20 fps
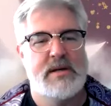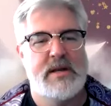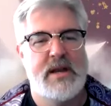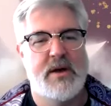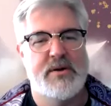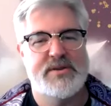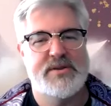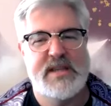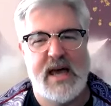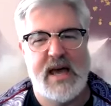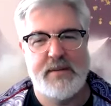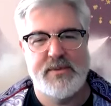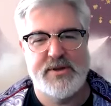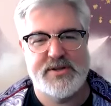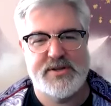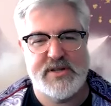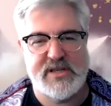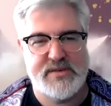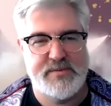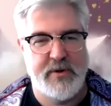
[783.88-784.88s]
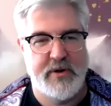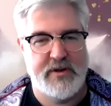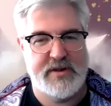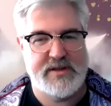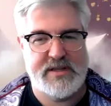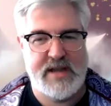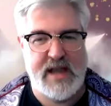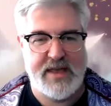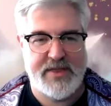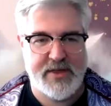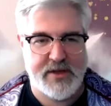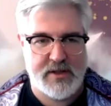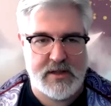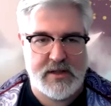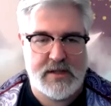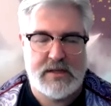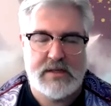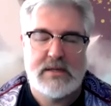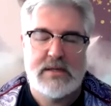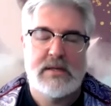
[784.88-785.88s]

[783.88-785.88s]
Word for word: you know, established, experienced, and ethical.